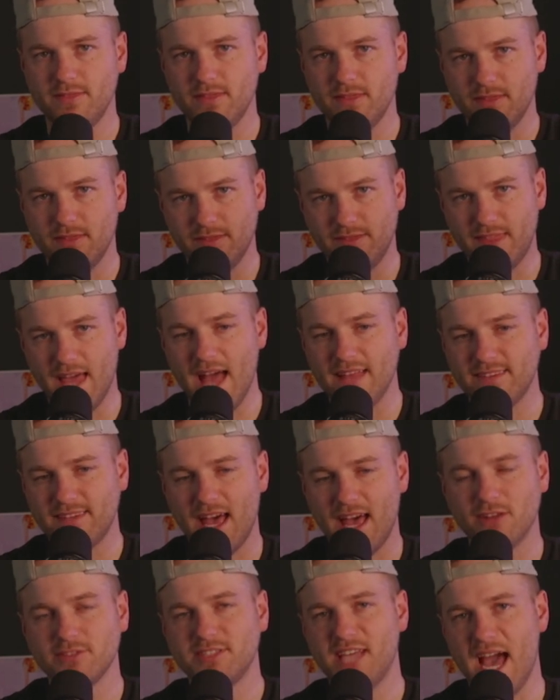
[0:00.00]
That's
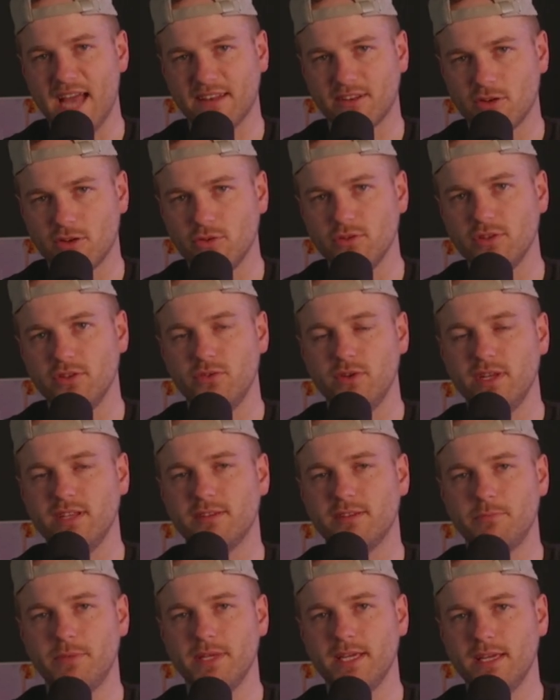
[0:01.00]
how tactical you need
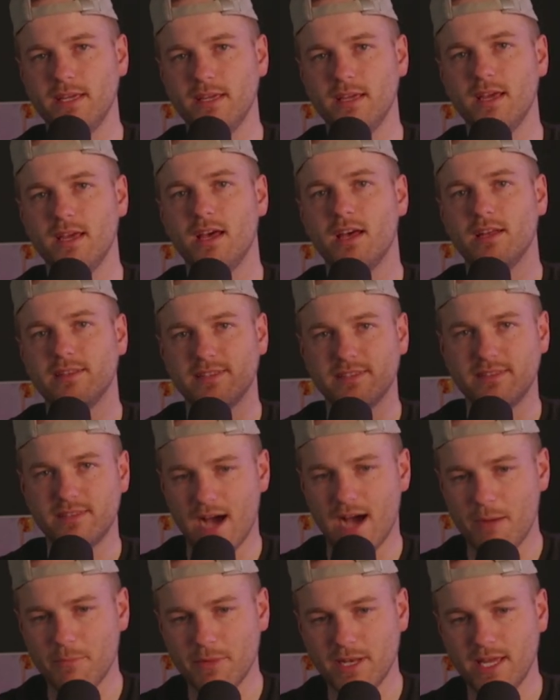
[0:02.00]
to be to
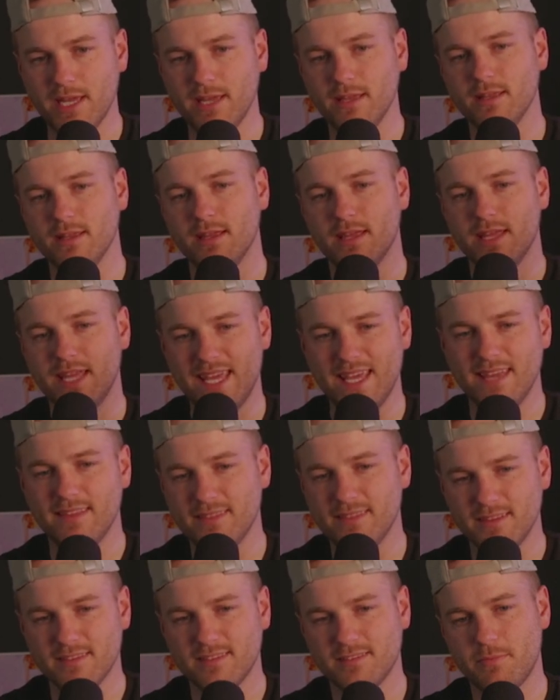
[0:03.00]
dominate in
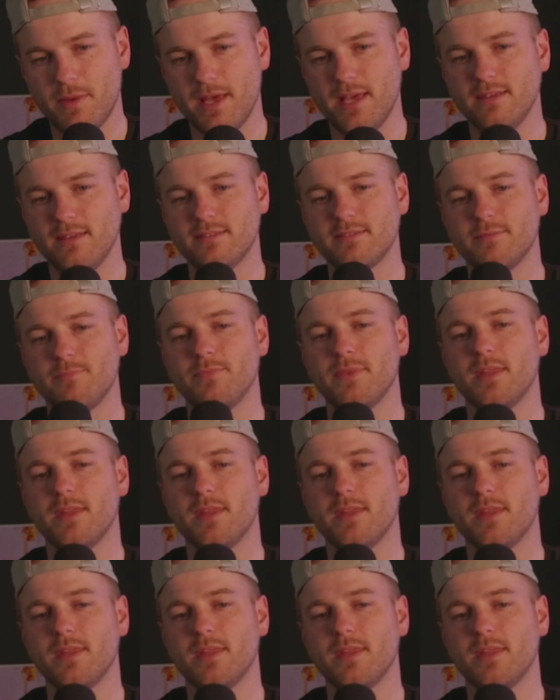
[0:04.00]
this space.